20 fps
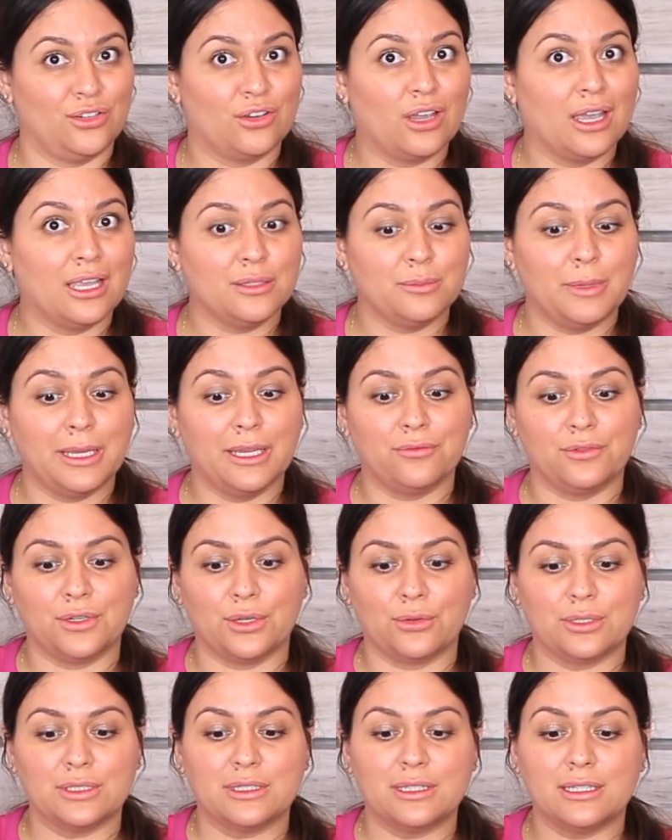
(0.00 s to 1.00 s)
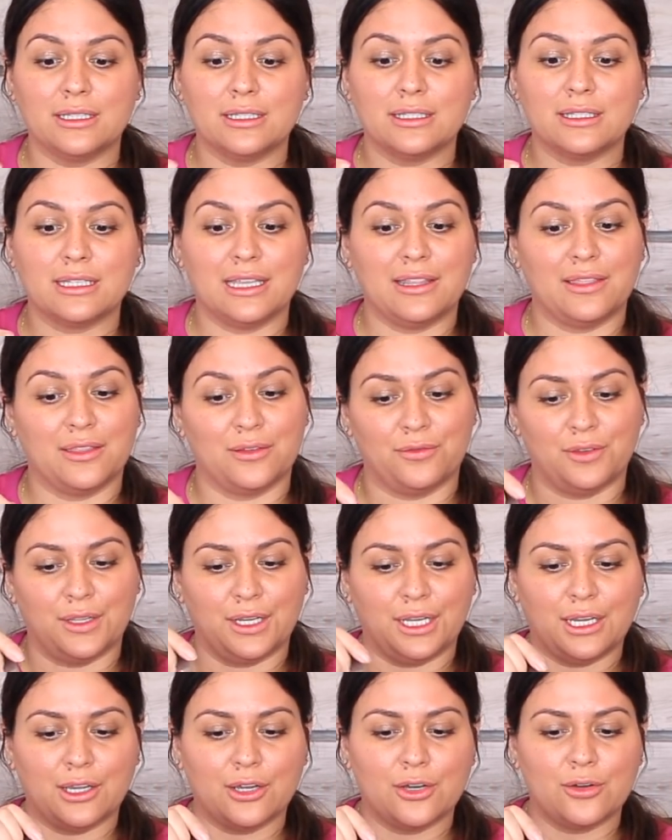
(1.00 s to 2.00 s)
You guys may have noticed this in the
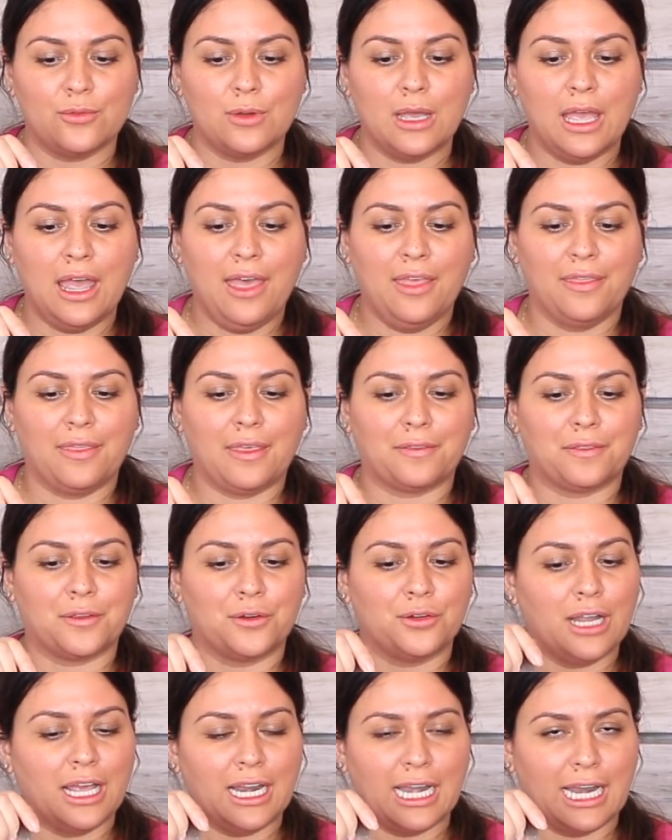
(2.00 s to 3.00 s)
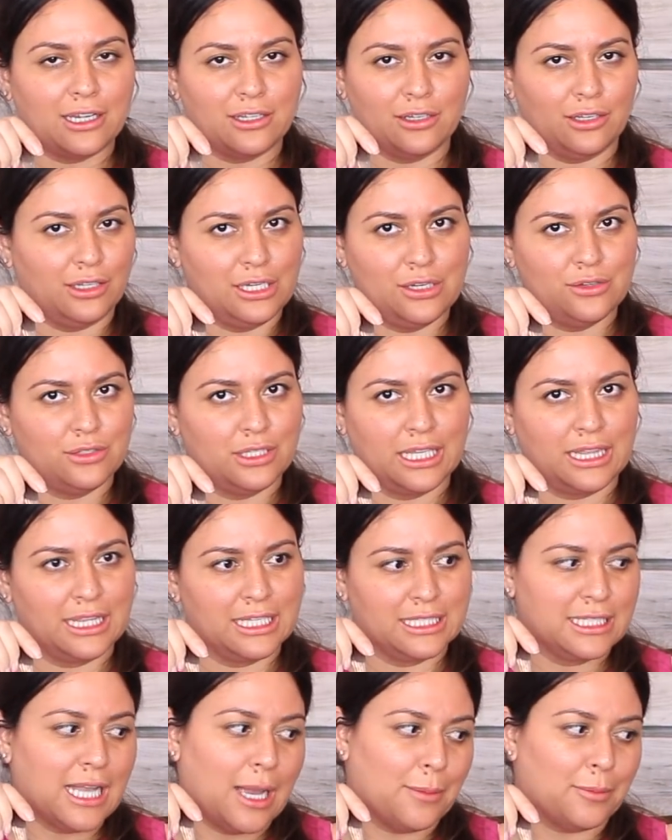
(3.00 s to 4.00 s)
video that they're not actually using
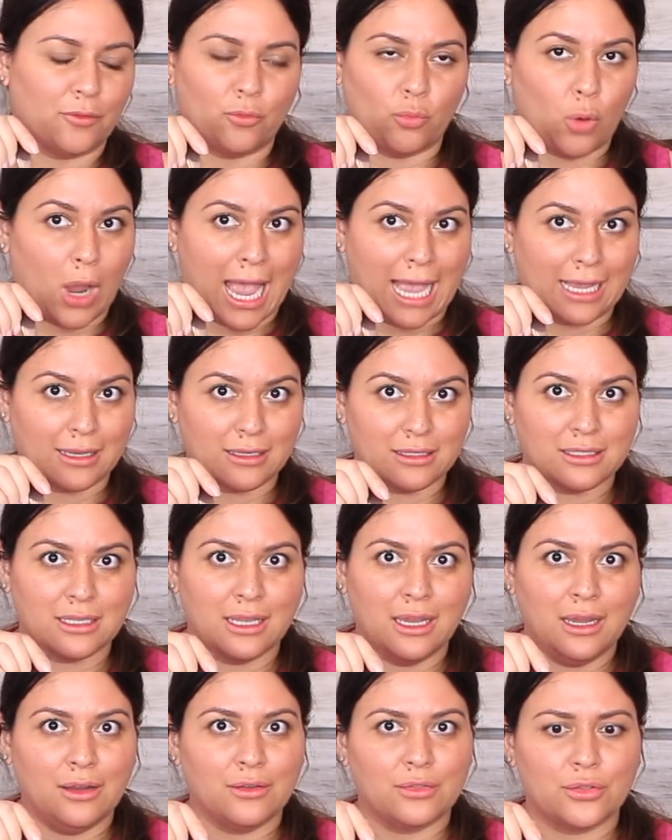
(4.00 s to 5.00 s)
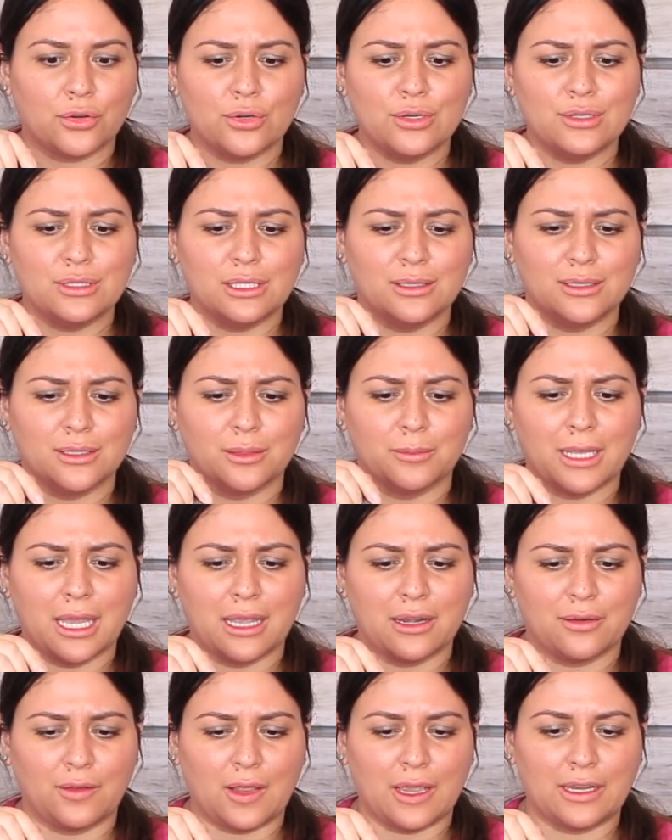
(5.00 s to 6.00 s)
this type of wax. They're using some
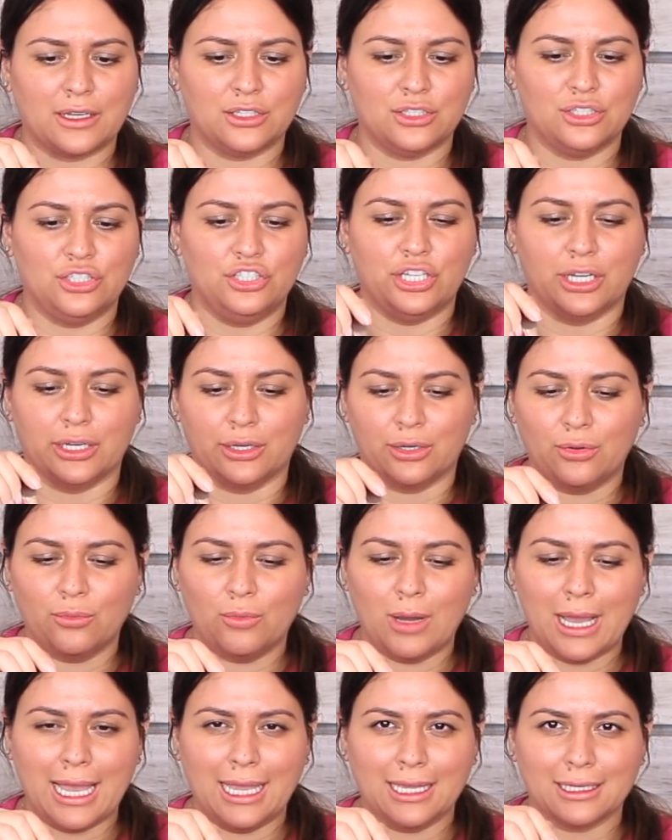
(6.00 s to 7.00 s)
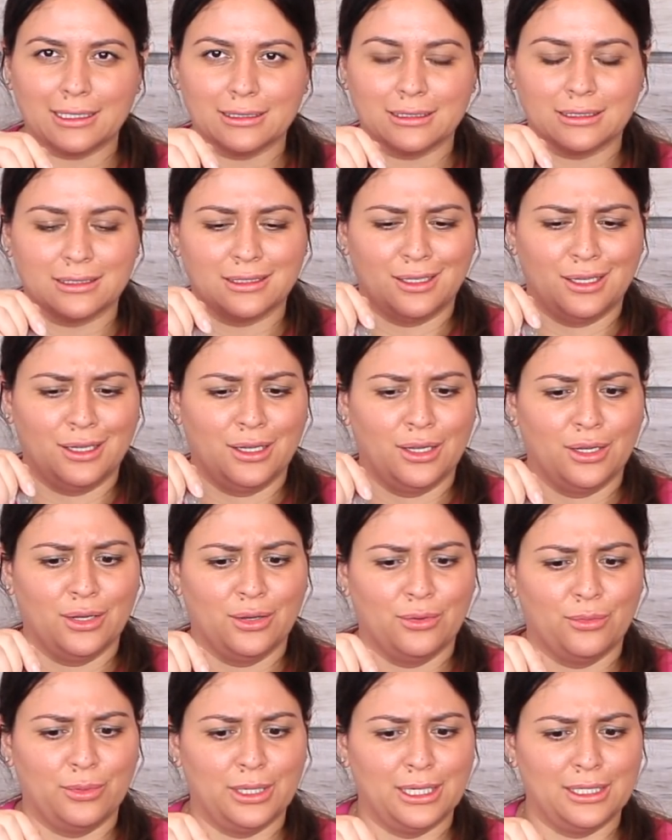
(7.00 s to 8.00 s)
kind of like gel wax,
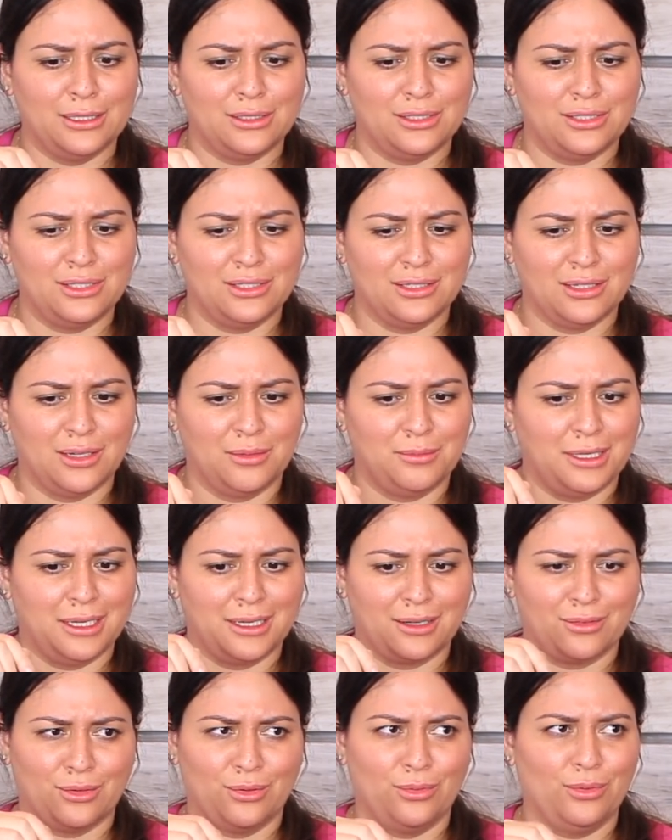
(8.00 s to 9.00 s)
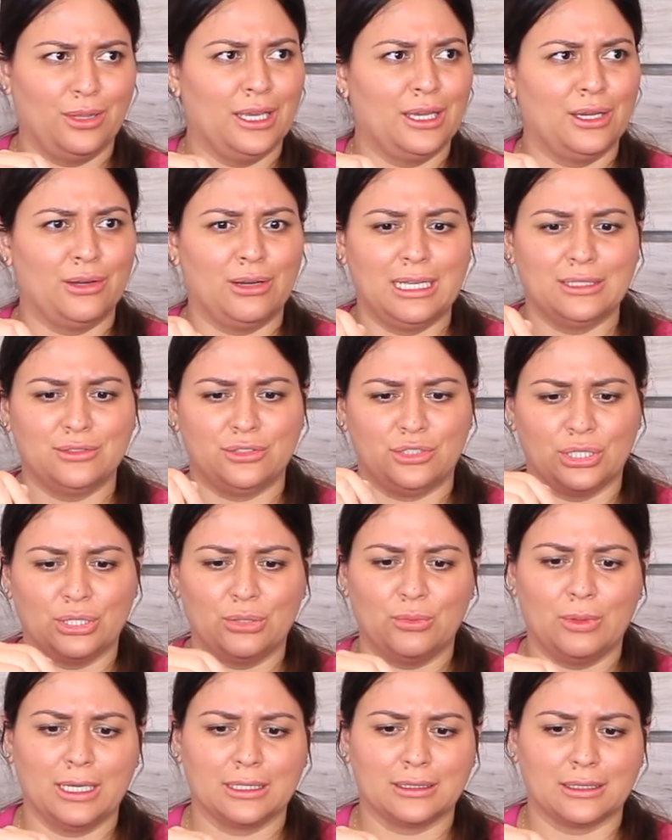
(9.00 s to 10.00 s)
which I'm like, who the hell has
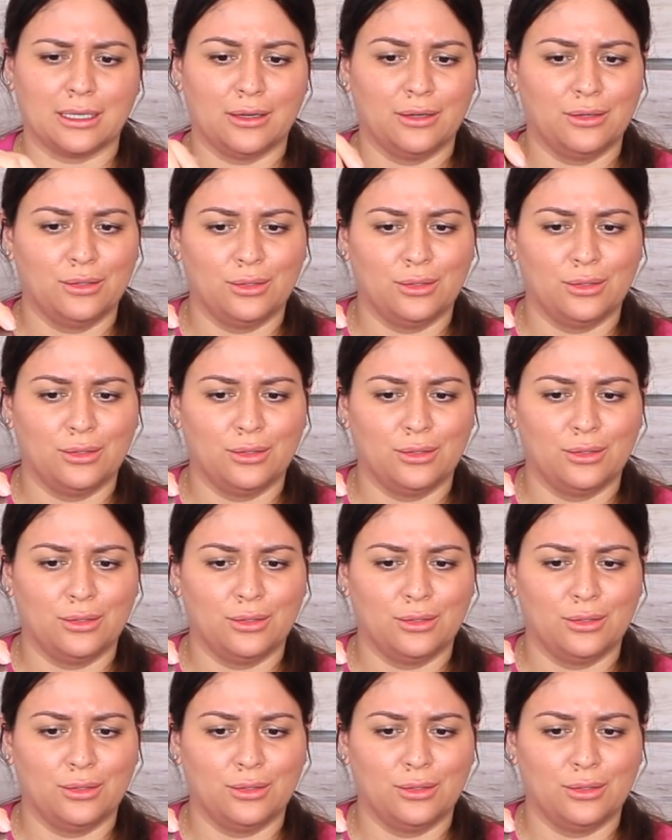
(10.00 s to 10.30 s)
gel wax at